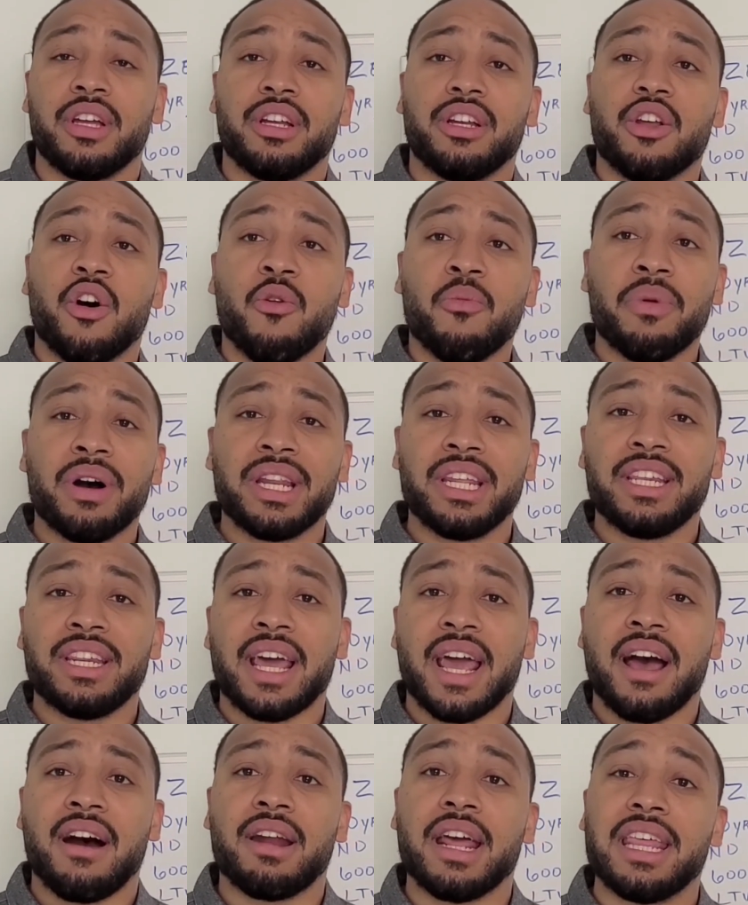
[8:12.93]
no money
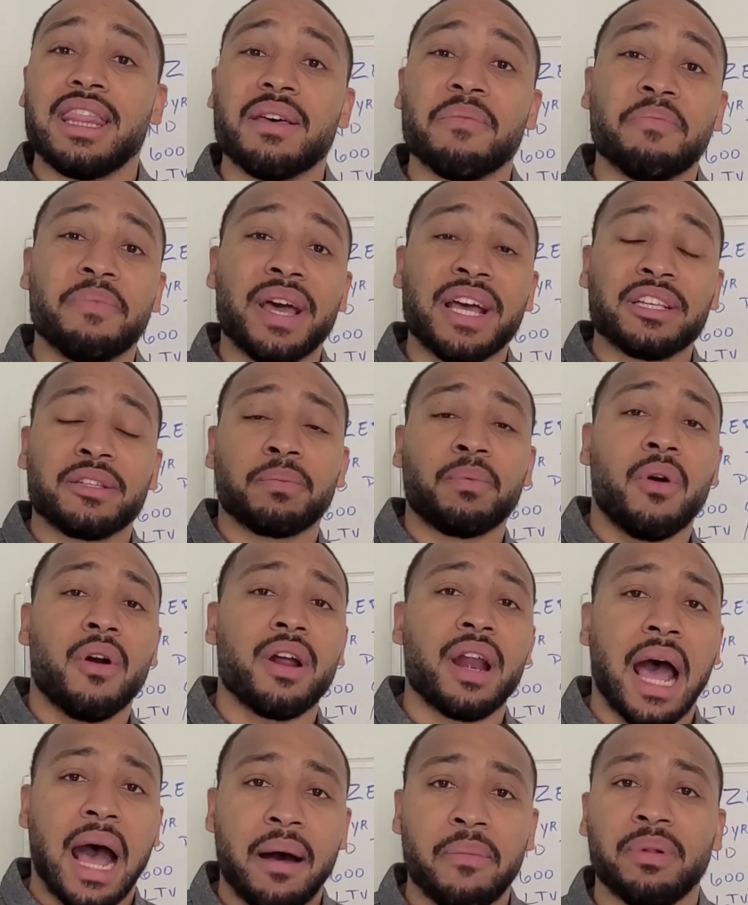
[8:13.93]
down. And the best
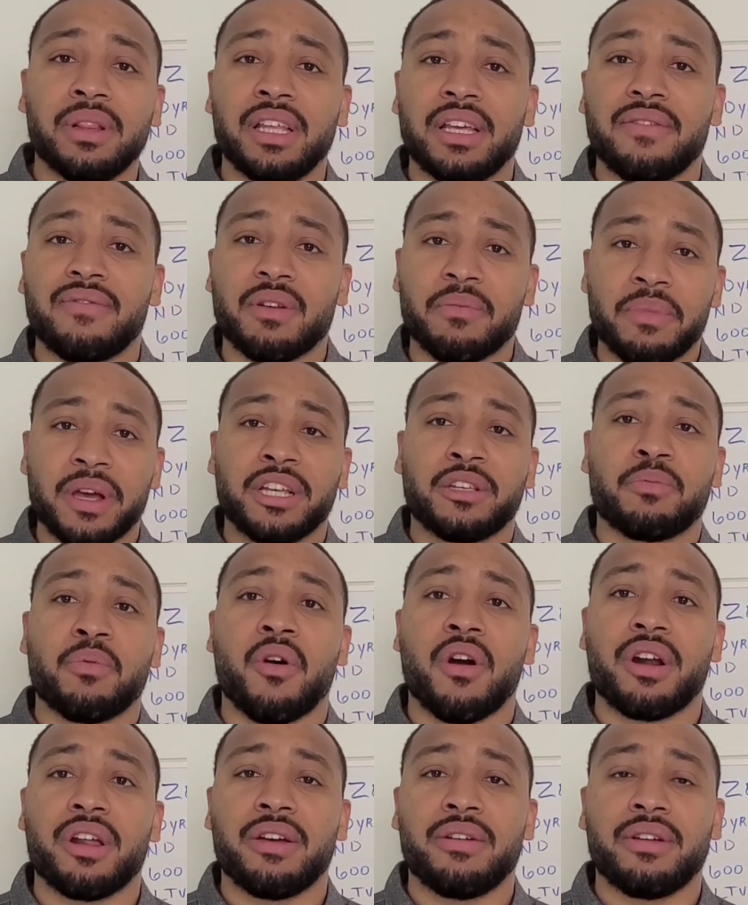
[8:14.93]
part, I believe the best
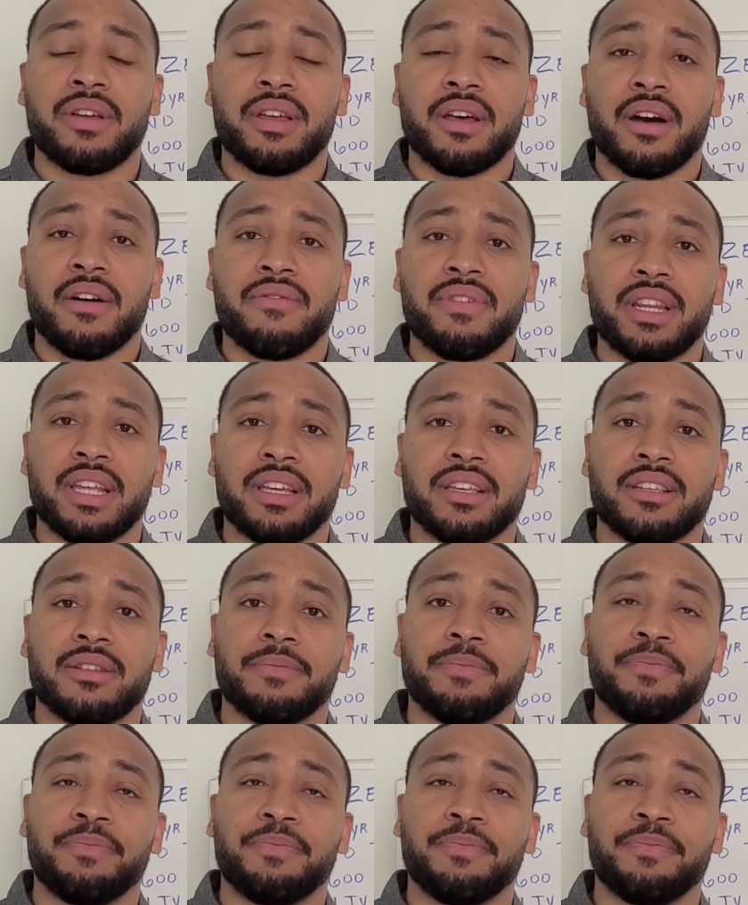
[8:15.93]
part of it is